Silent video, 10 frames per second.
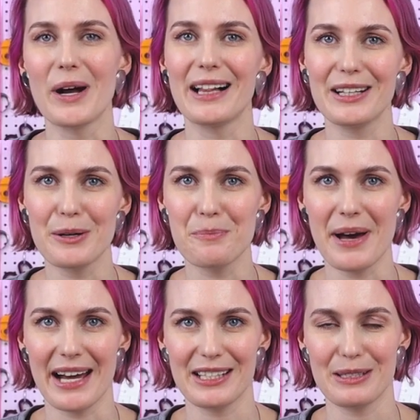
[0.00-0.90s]
Welcome
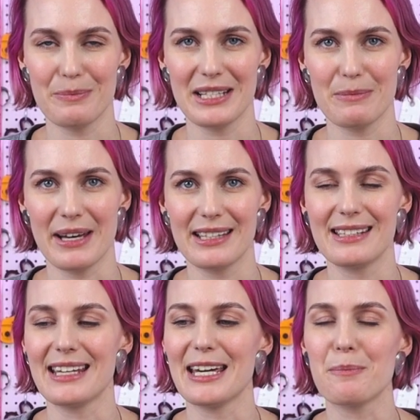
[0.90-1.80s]
back to Miss
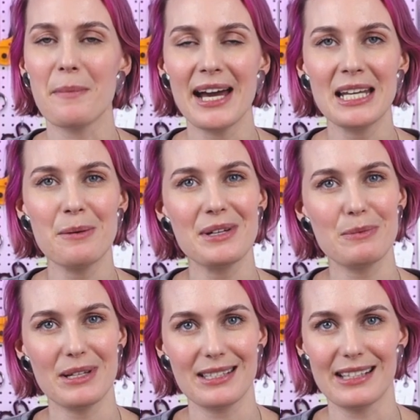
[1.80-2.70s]
Matti. My name
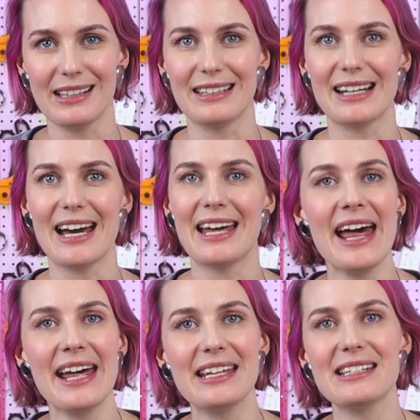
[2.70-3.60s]
is Matilda,
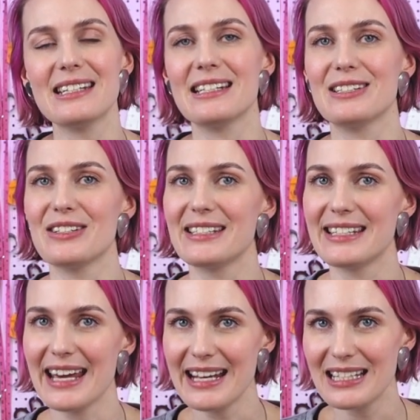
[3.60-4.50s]
and in
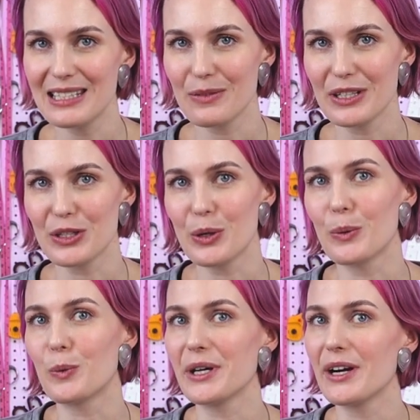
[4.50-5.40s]
today's video
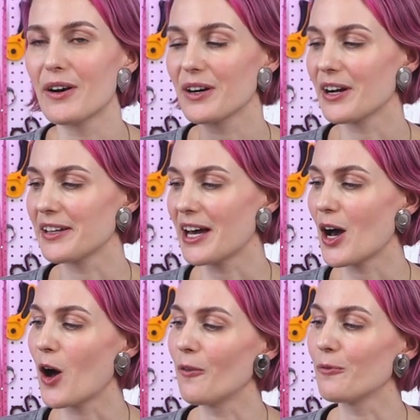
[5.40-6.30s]
we are
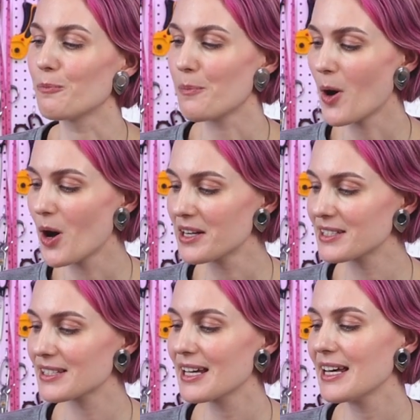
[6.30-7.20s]
gonna
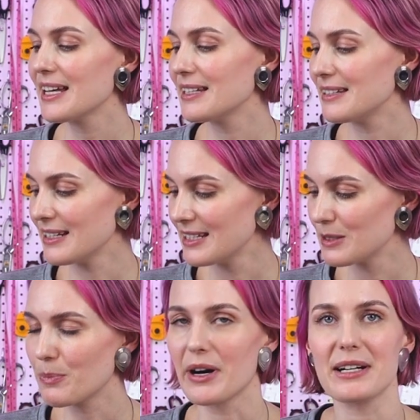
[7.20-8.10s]
unbox
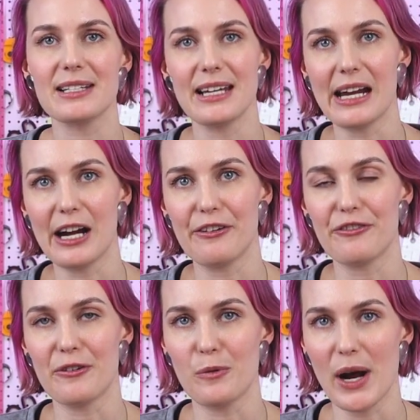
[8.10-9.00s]
this box here
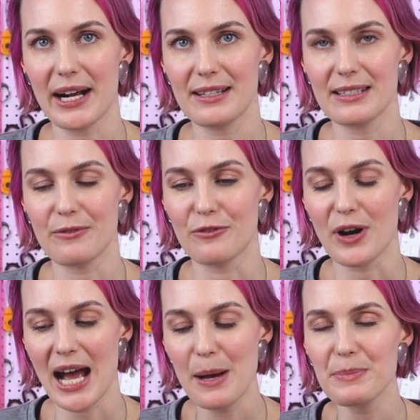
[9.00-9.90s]
from
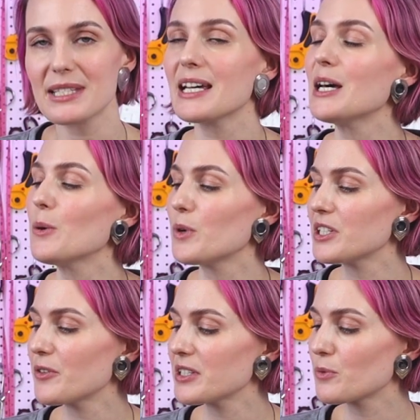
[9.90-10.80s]
Wax+Wraps,
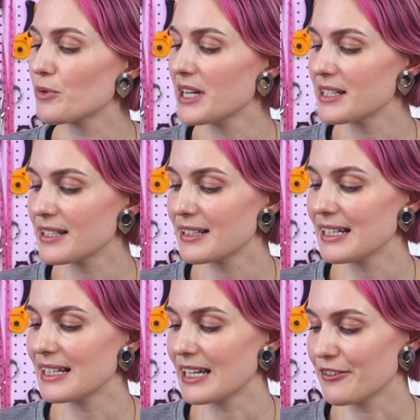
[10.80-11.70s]
which I was
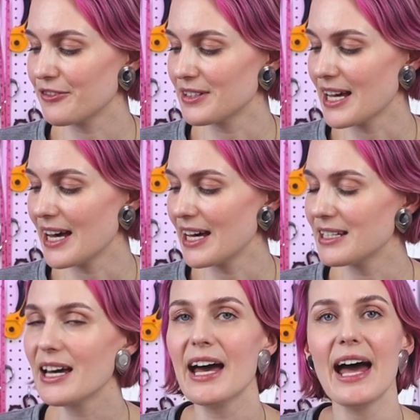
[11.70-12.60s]
recently
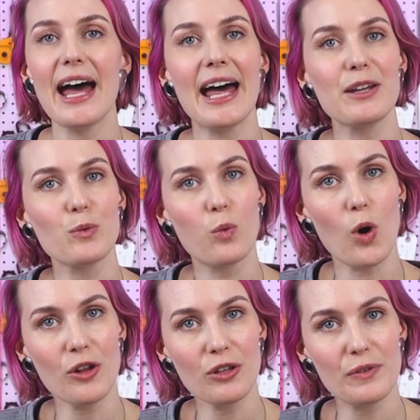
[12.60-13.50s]
gifted, and
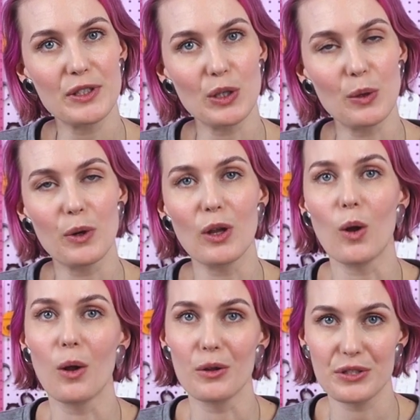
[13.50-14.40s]
one of you will
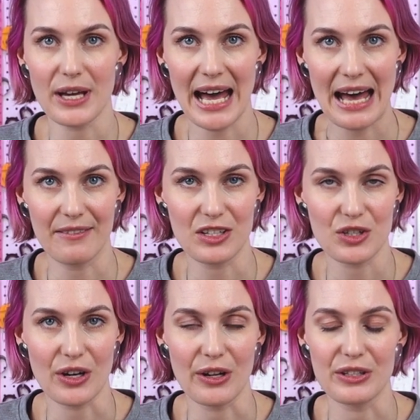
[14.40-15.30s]
also have the
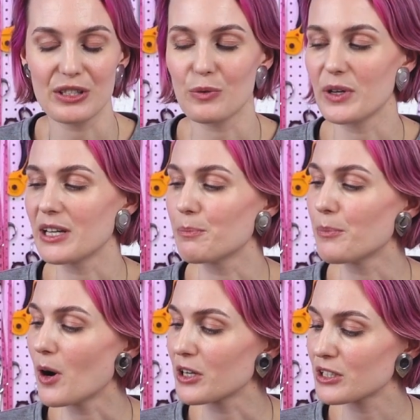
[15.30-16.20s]
chance to win a
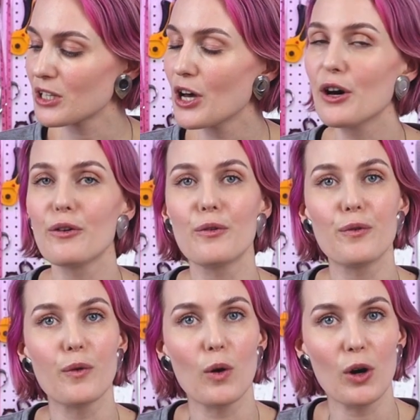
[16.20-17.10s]
box
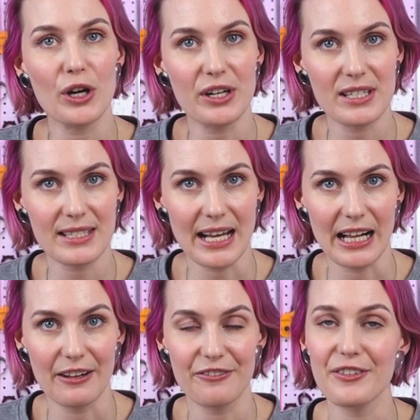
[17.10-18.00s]
for
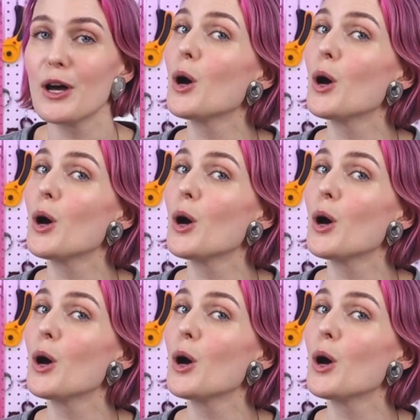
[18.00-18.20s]
yourself.